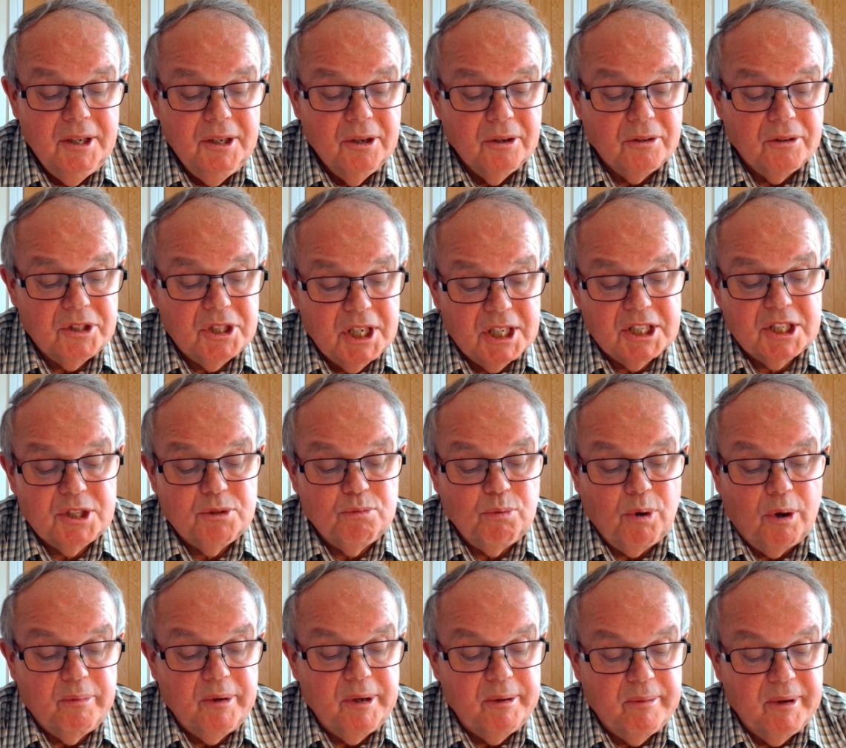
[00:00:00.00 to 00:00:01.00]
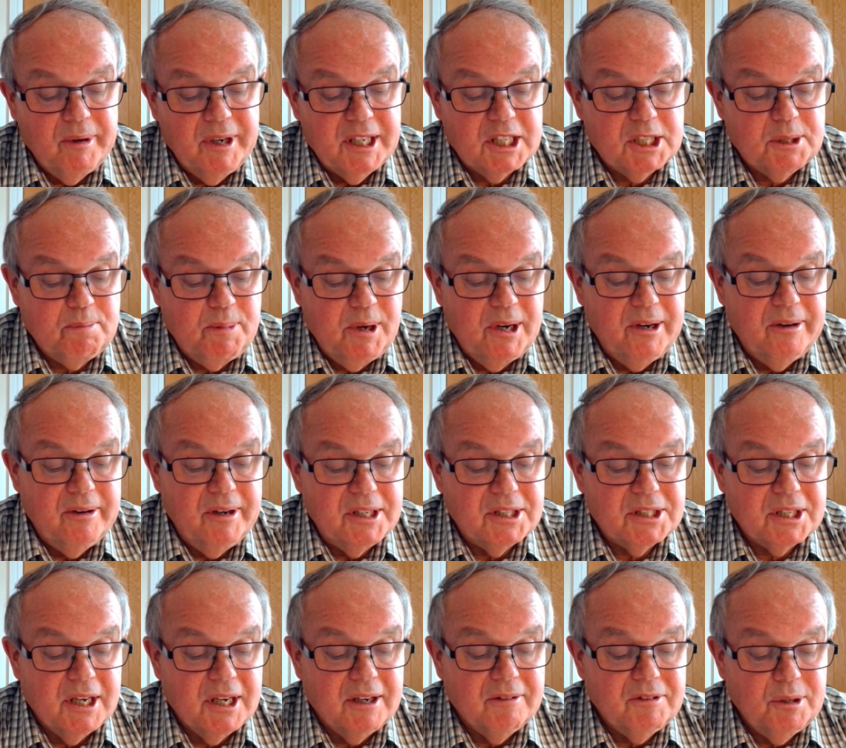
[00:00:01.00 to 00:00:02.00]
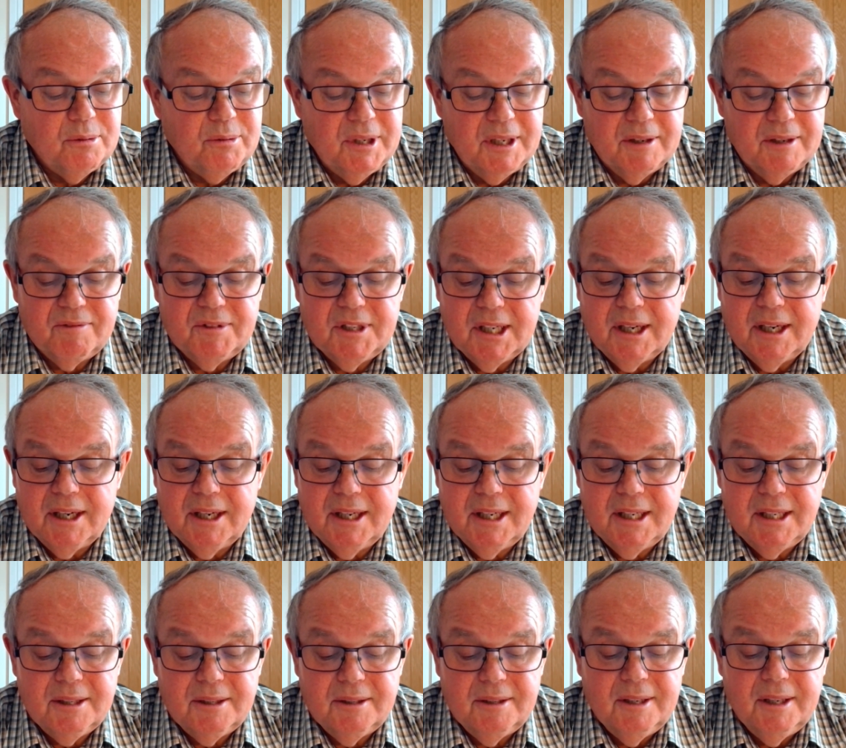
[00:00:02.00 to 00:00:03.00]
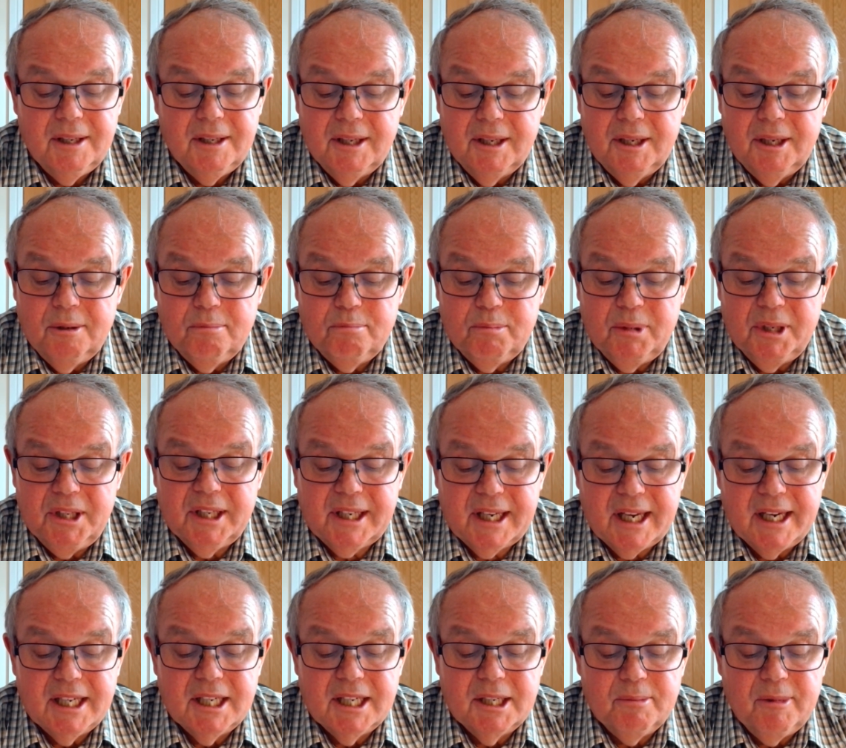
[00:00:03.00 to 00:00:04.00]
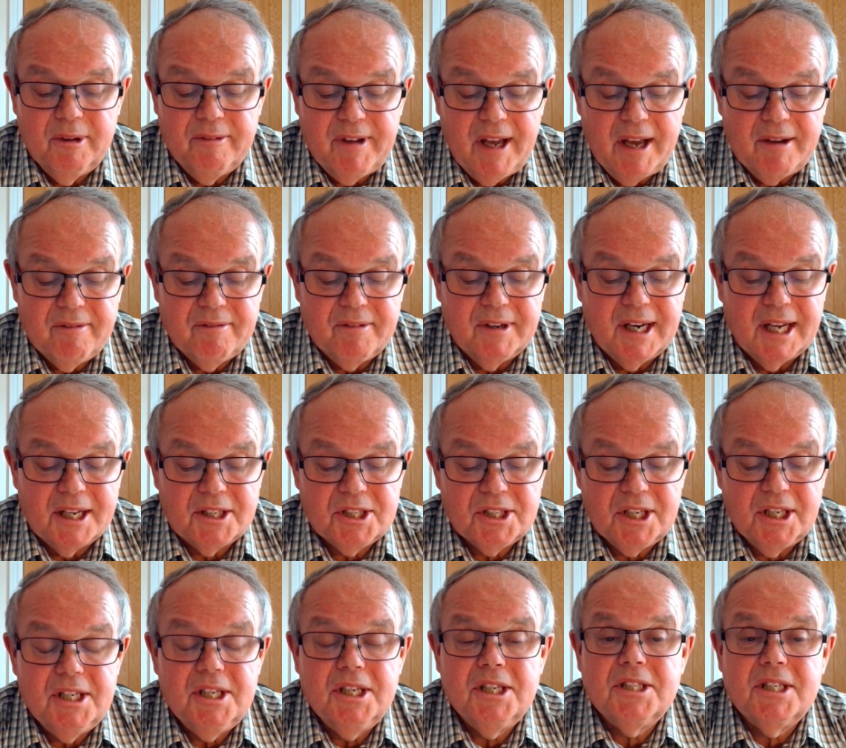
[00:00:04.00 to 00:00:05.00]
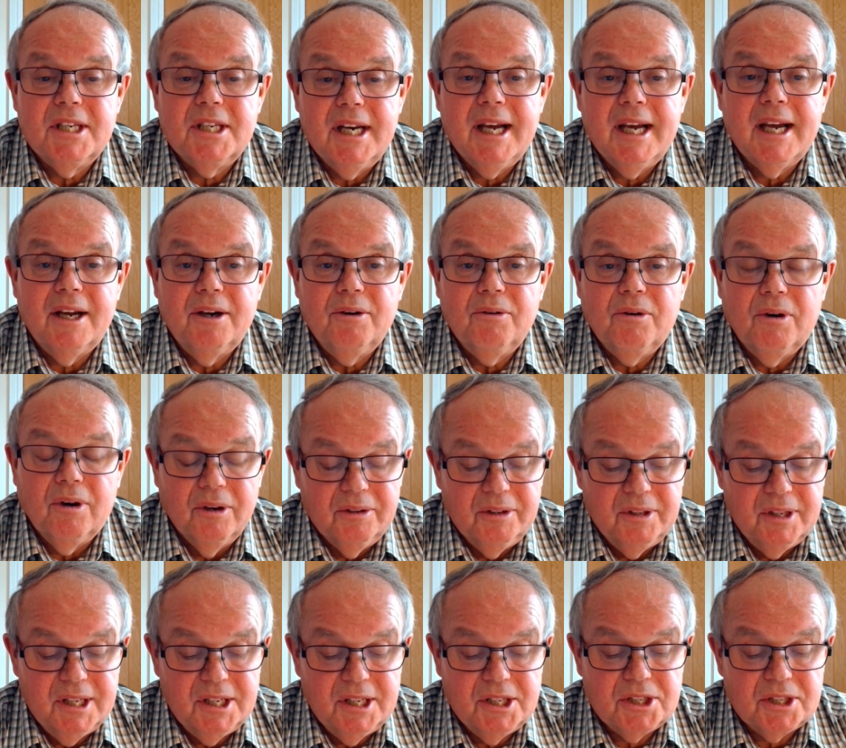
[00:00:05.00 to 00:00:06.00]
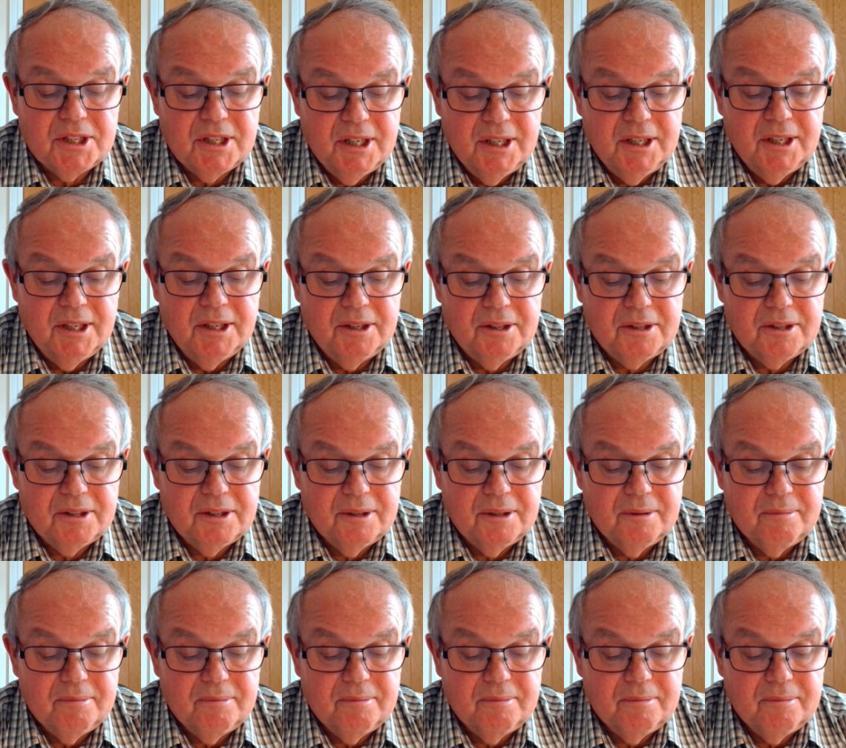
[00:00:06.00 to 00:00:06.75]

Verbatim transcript: Not just what we would experience after we have died, but the kingdom of heaven as it is now on this earth.